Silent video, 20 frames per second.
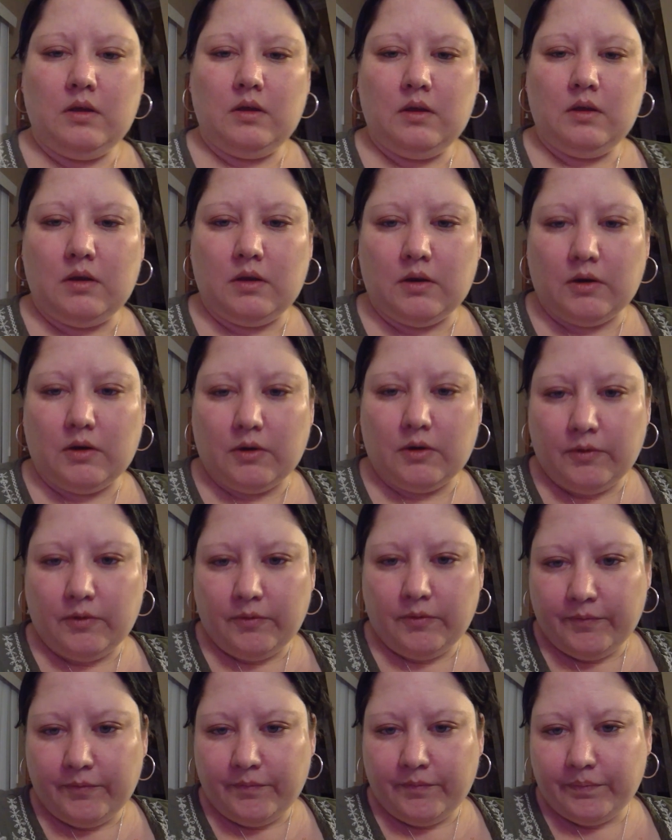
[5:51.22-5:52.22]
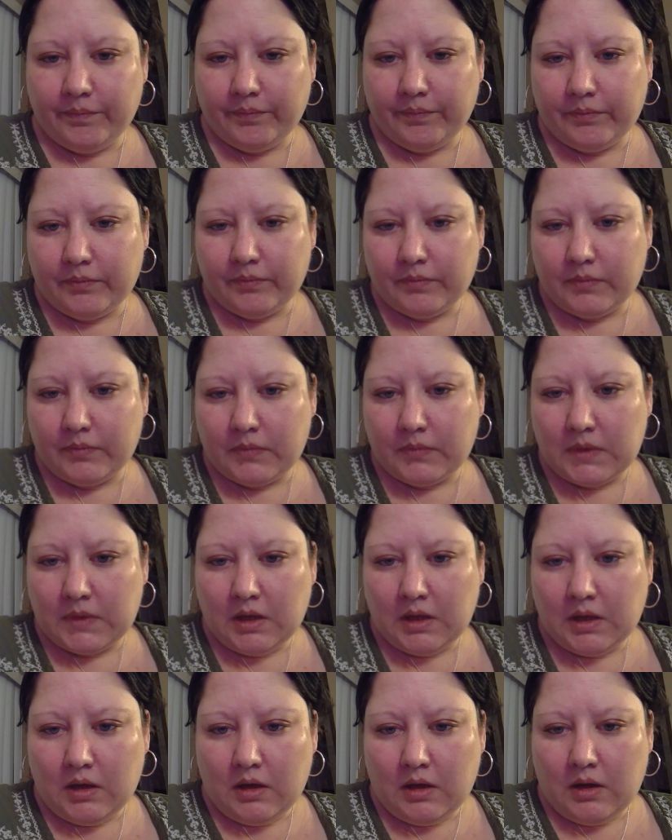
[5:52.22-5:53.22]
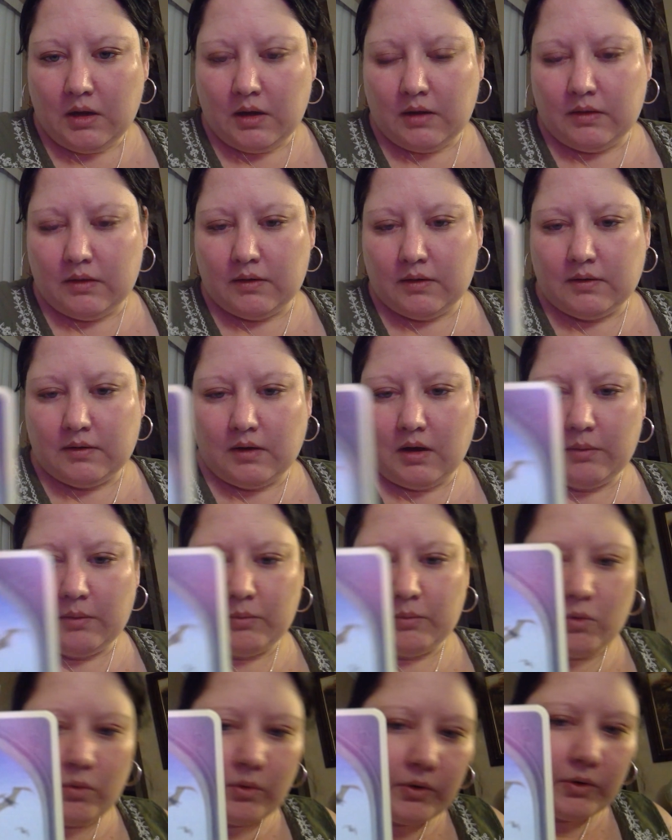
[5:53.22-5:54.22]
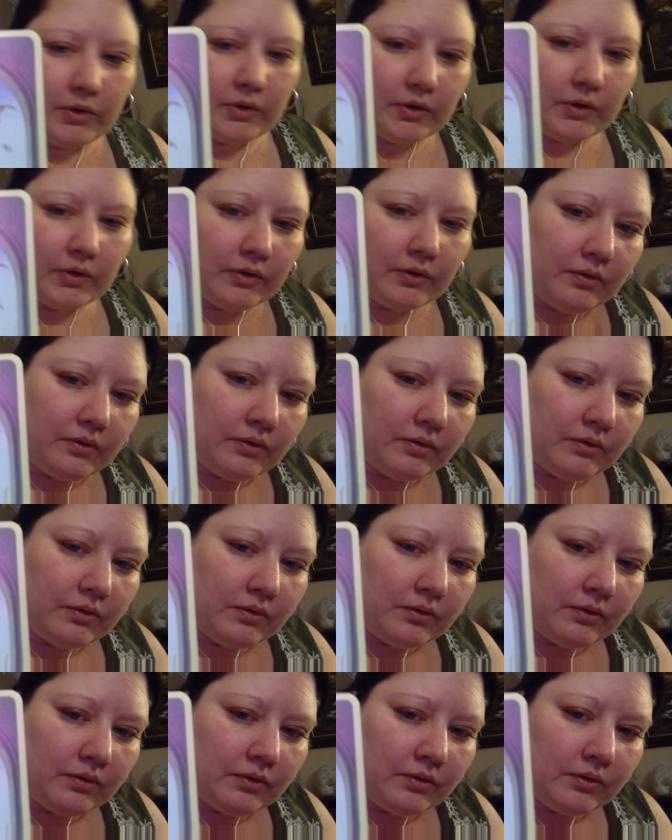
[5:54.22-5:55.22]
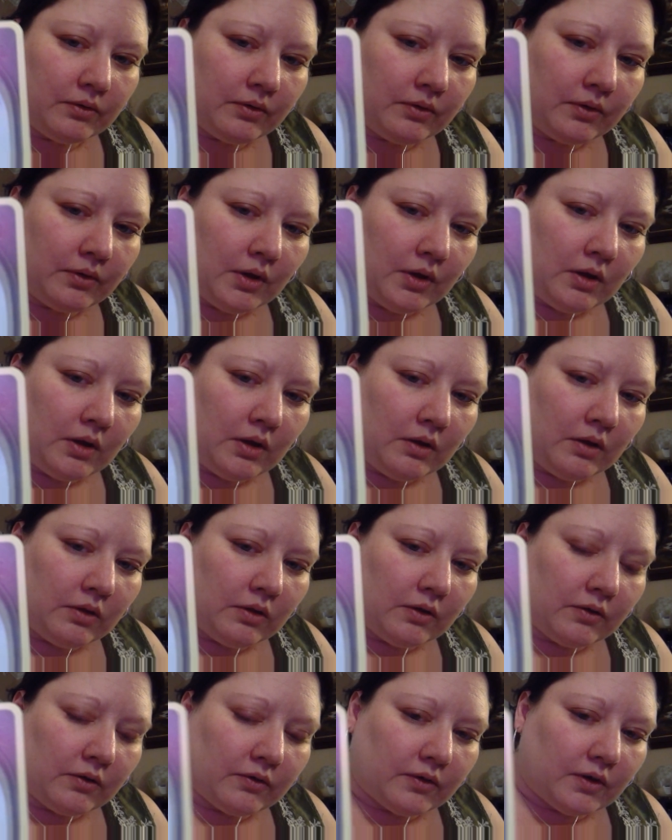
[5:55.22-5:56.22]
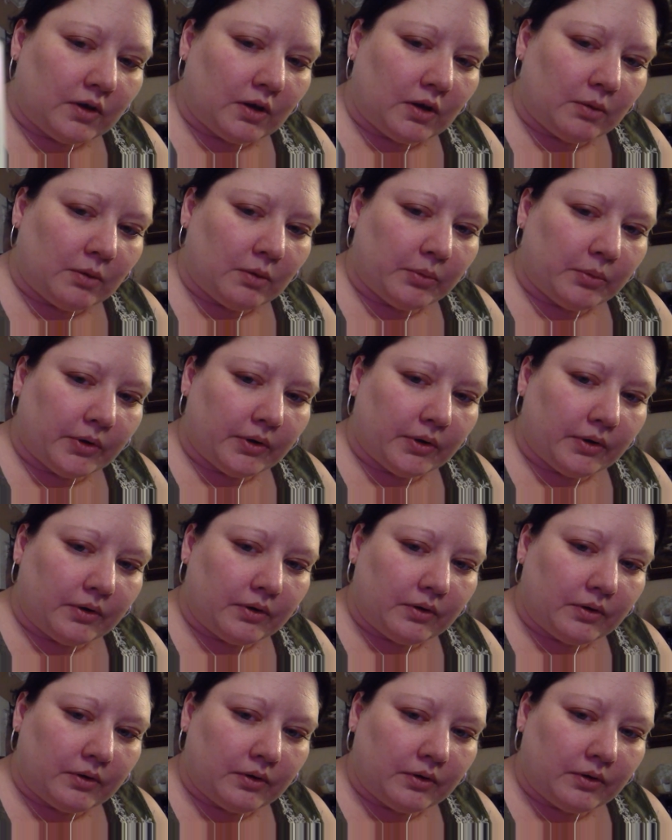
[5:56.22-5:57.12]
here, in the top corners, there's the number